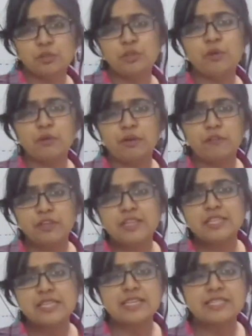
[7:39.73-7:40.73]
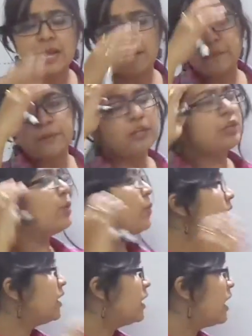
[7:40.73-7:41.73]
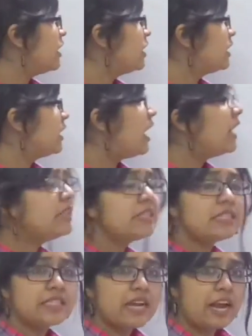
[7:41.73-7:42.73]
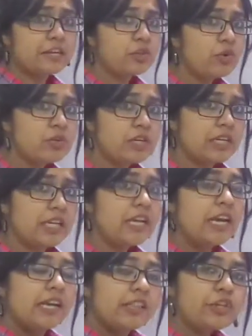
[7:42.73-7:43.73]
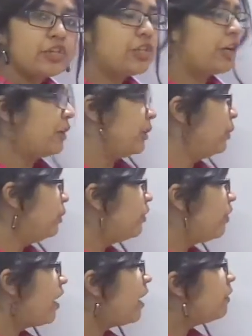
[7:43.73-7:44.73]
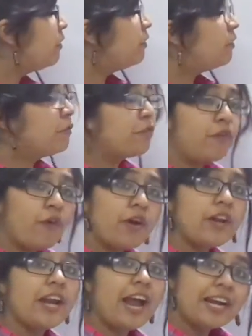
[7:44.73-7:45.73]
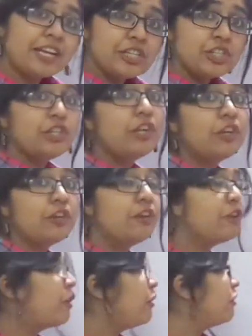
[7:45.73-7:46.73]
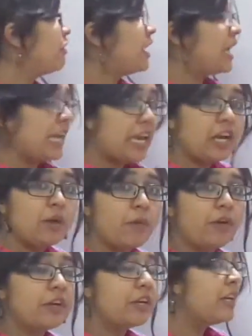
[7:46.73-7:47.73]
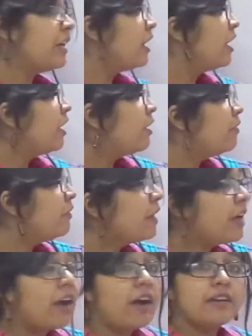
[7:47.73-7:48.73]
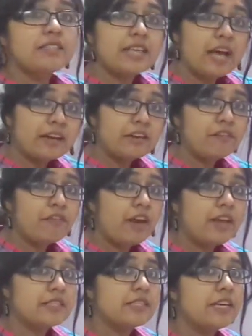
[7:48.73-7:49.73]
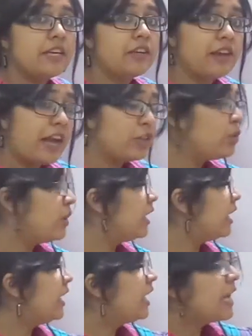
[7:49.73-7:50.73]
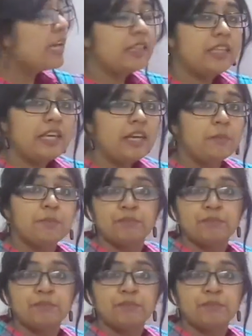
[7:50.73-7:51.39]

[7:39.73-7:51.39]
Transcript: with this example, you can understand totally the schedule where for an additional unit of a commodity, we are sacrificing gradually the